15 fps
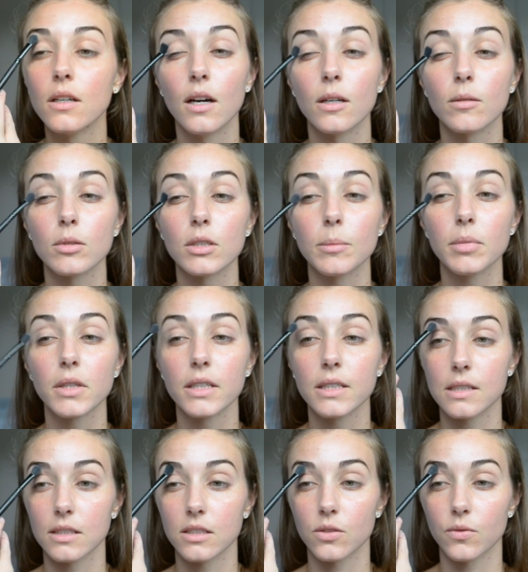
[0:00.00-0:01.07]
And I'm gonna
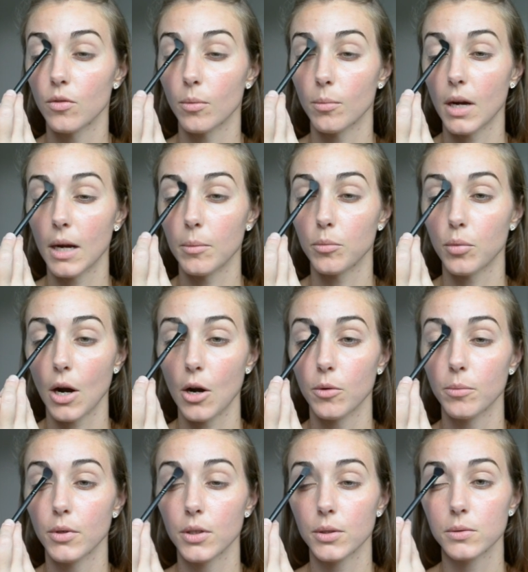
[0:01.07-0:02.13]
place this from my brow
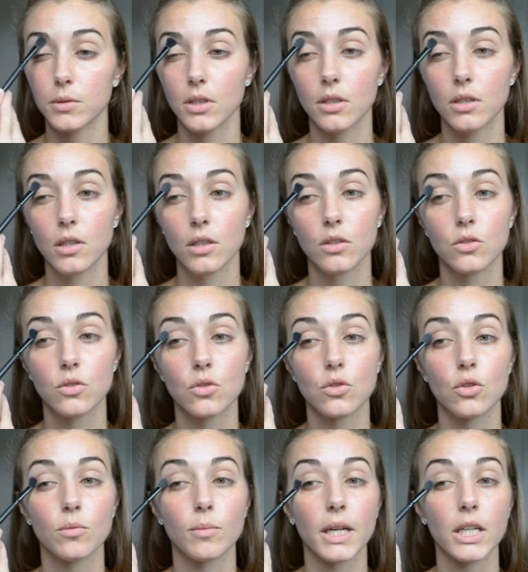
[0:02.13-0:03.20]
bone
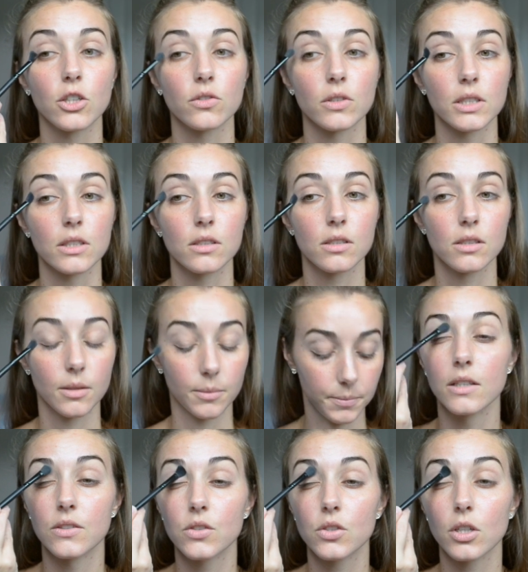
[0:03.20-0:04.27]
to my crease.
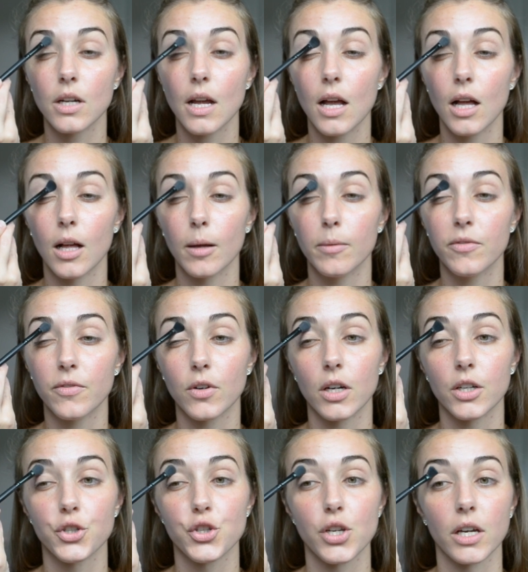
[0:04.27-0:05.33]
This is gonna help for
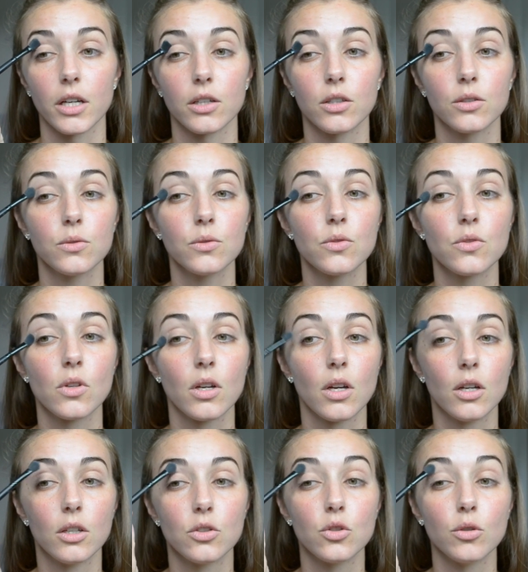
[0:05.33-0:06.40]
our shadows
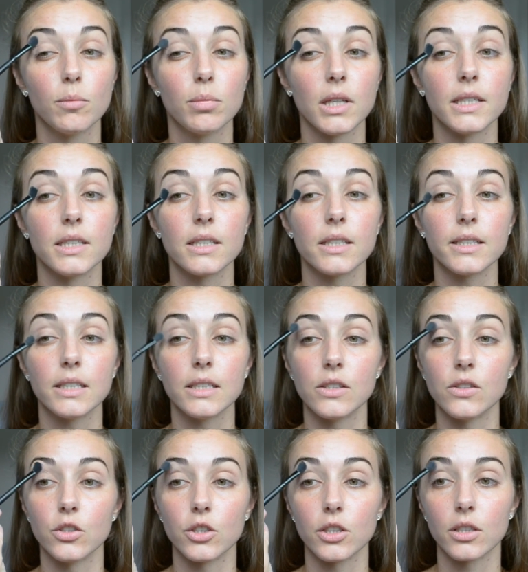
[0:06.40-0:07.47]
to blend
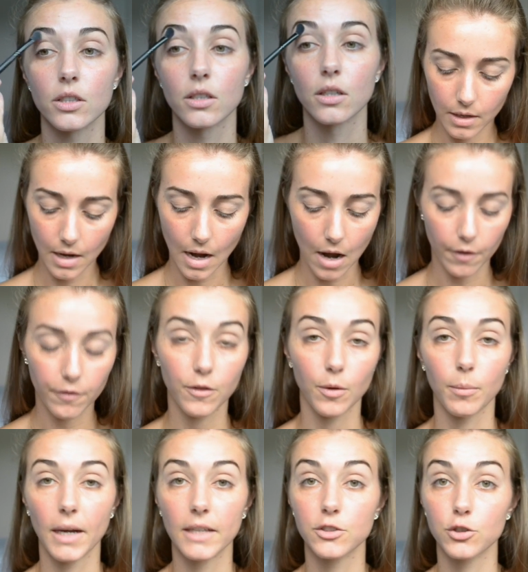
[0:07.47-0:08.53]
easier. Now for
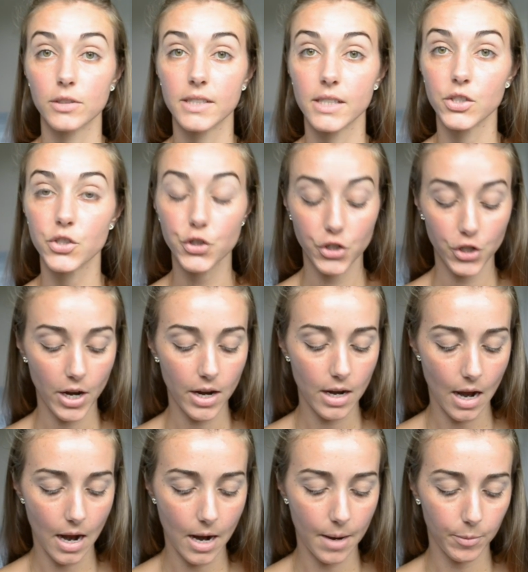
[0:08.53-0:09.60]
my transition
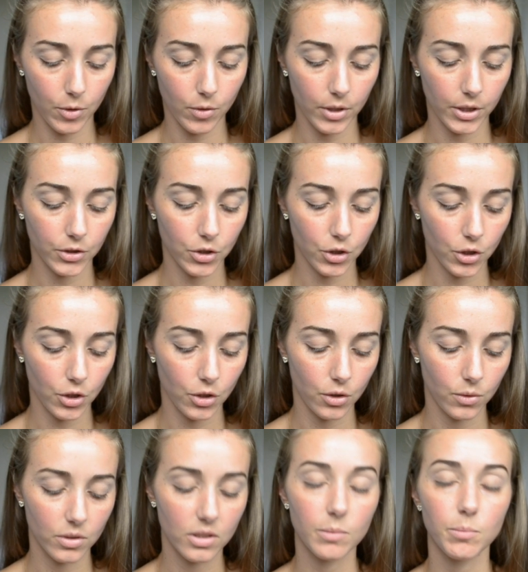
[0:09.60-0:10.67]
shade, I'm going to
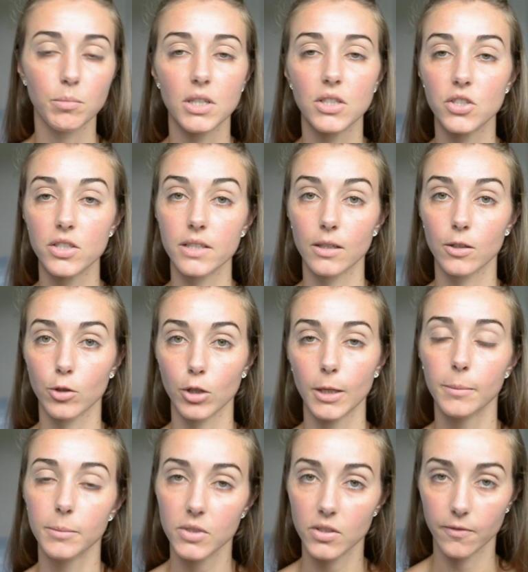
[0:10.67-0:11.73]
use Peaches and
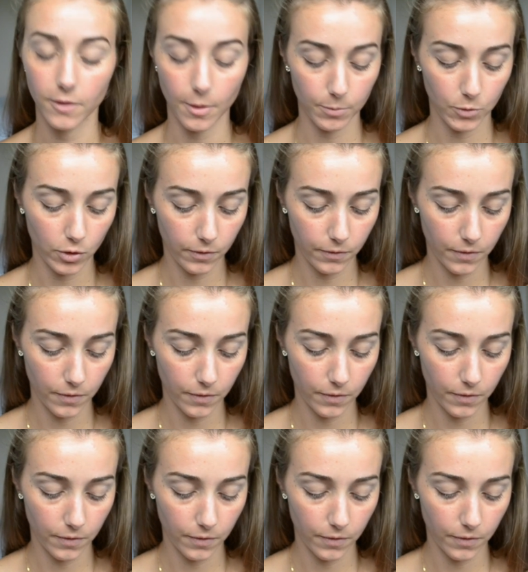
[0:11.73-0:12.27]
Creams from Too